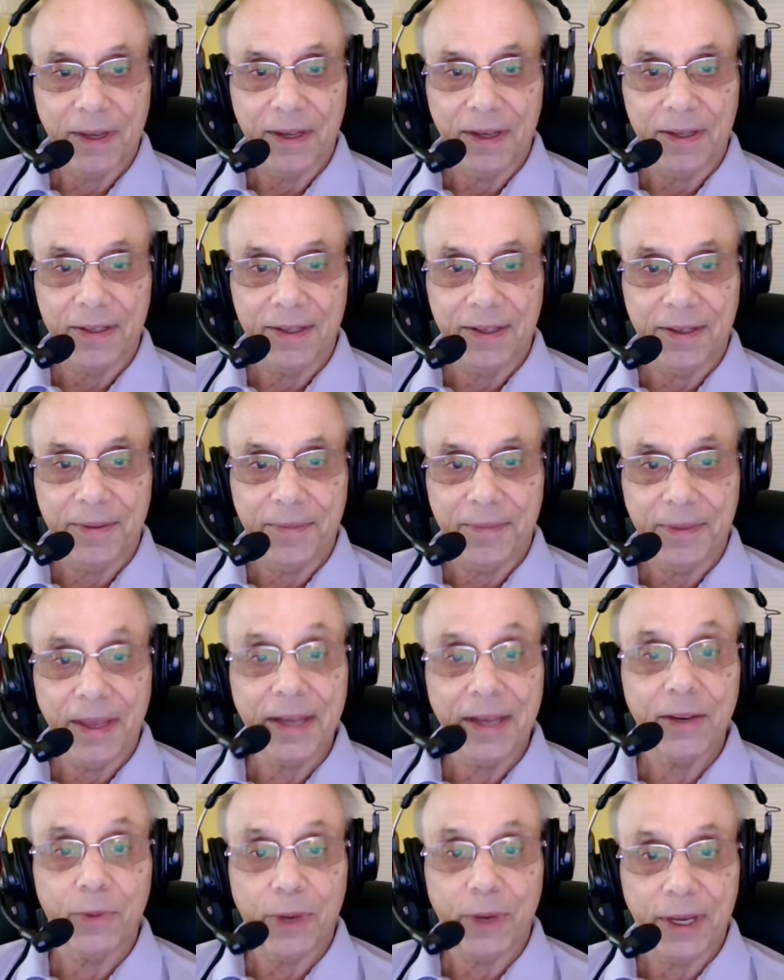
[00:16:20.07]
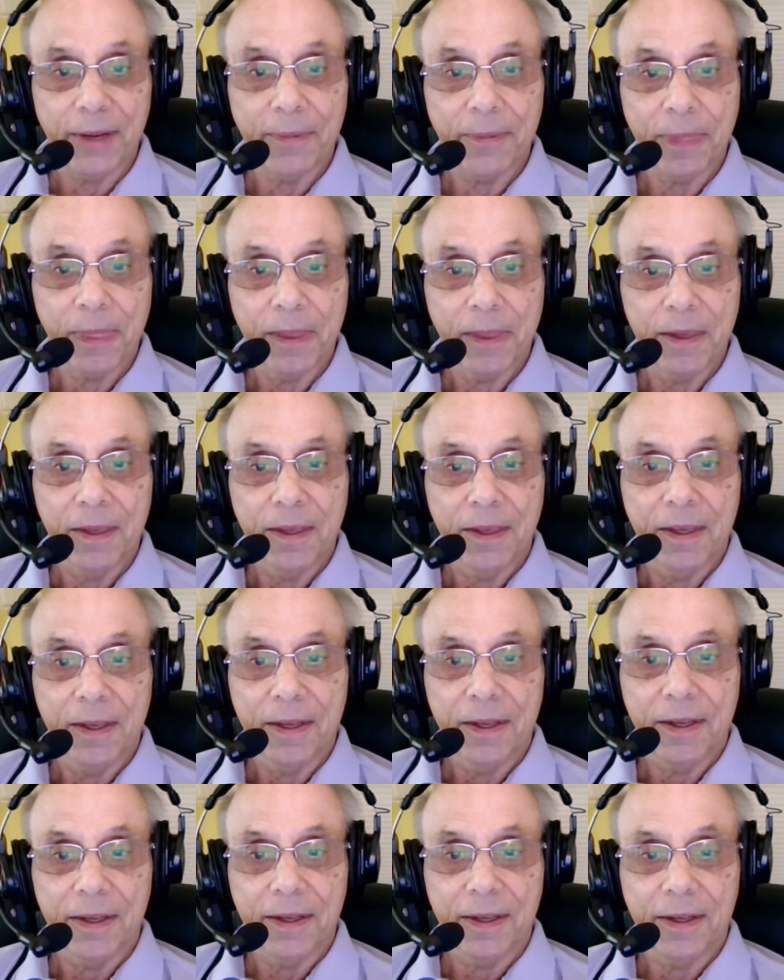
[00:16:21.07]
Anyway,
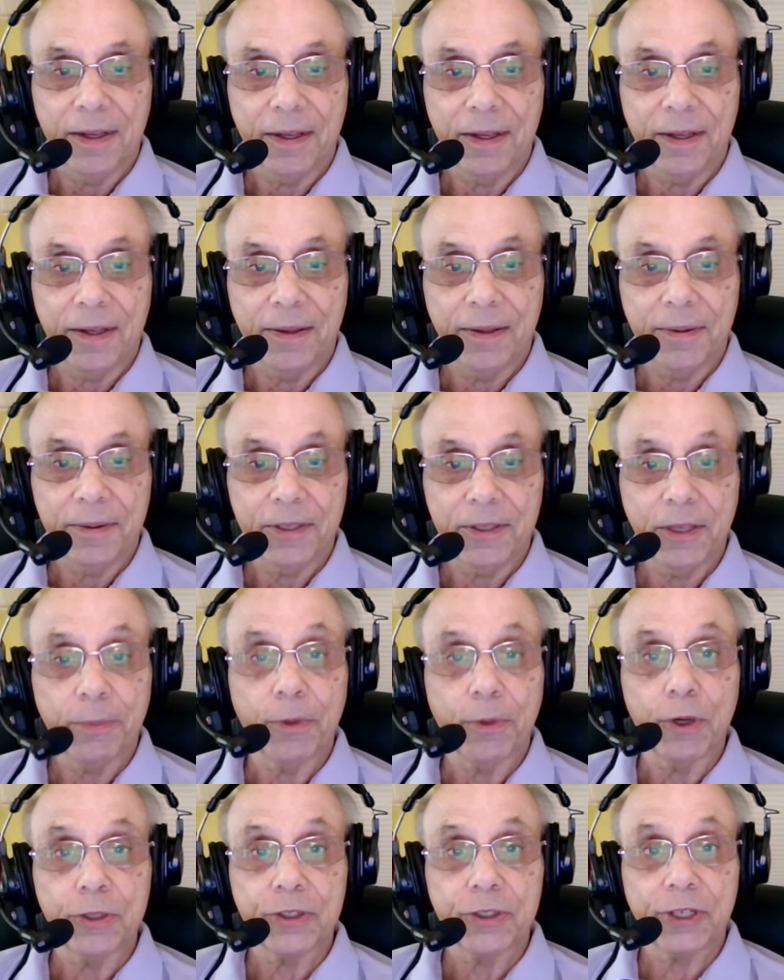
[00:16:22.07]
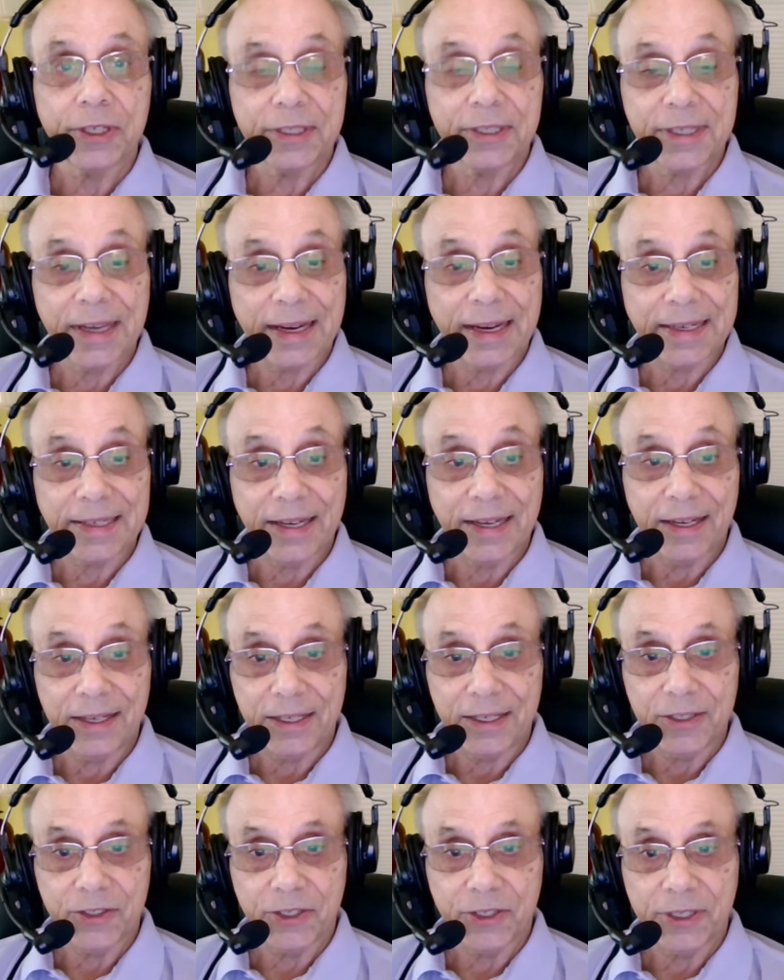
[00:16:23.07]
emerging
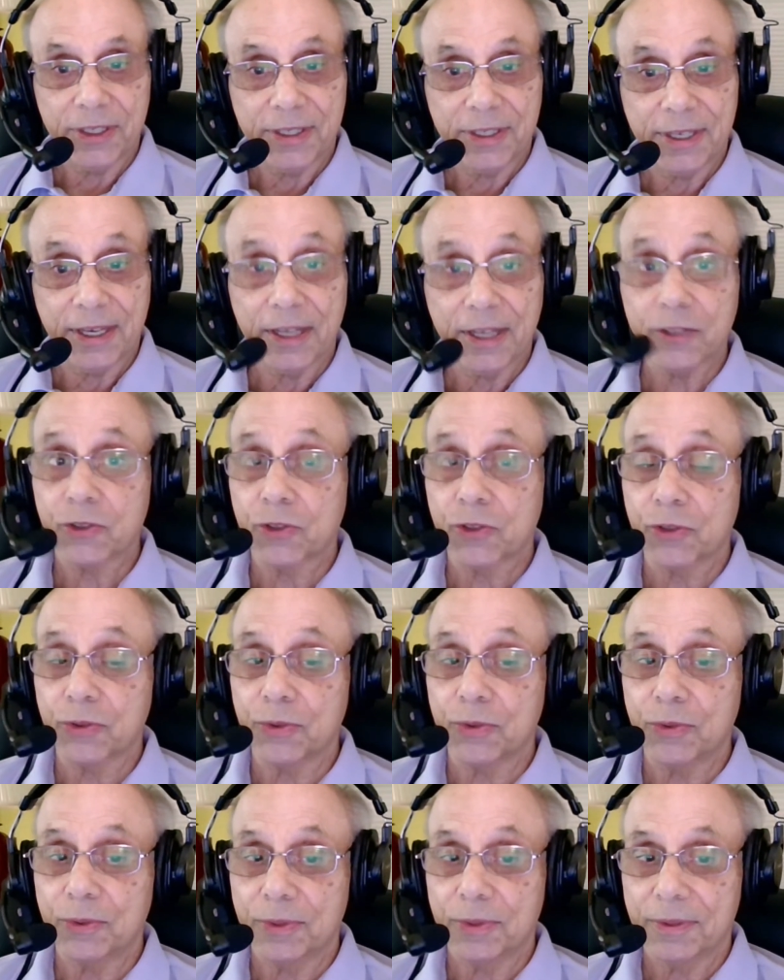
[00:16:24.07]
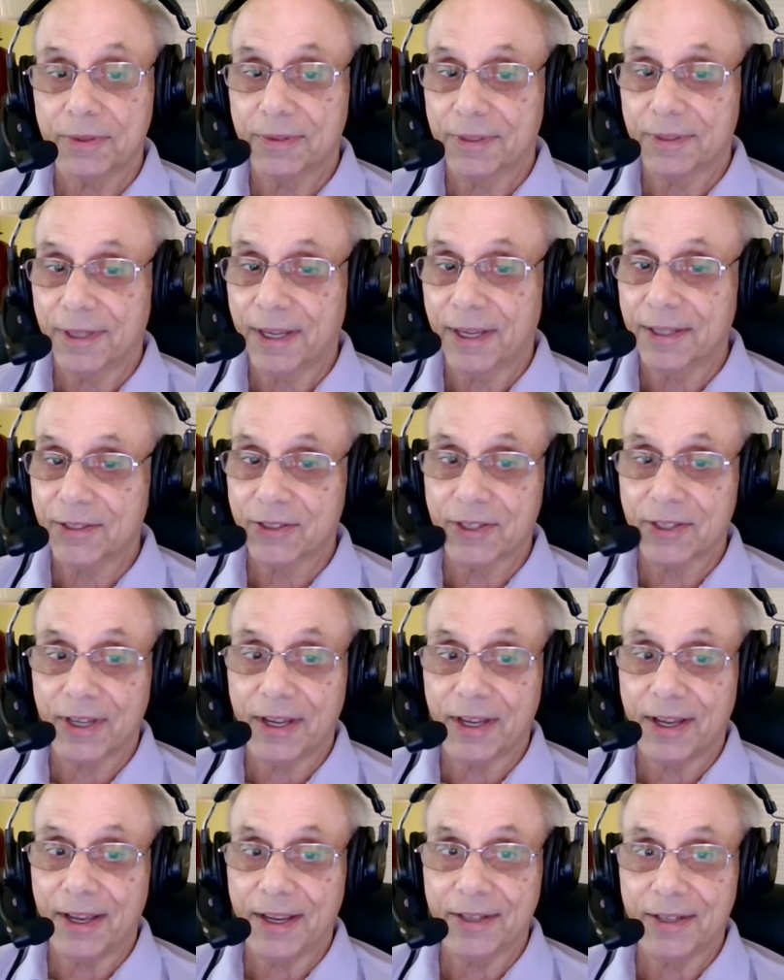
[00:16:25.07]
technology. Guess who gets the
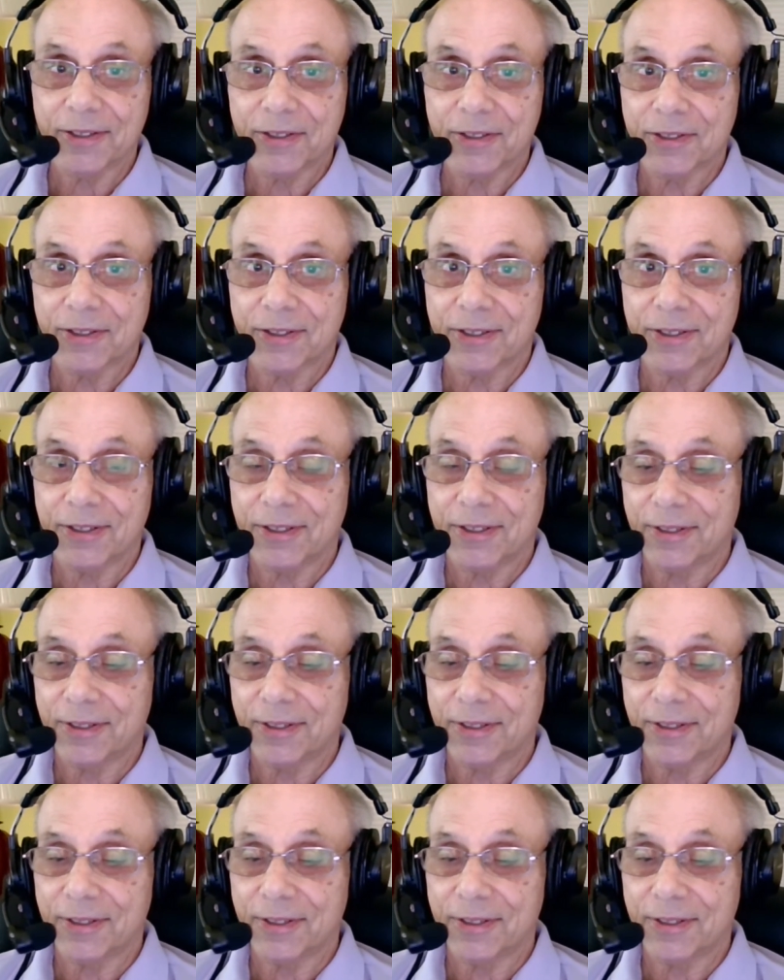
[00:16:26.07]
highest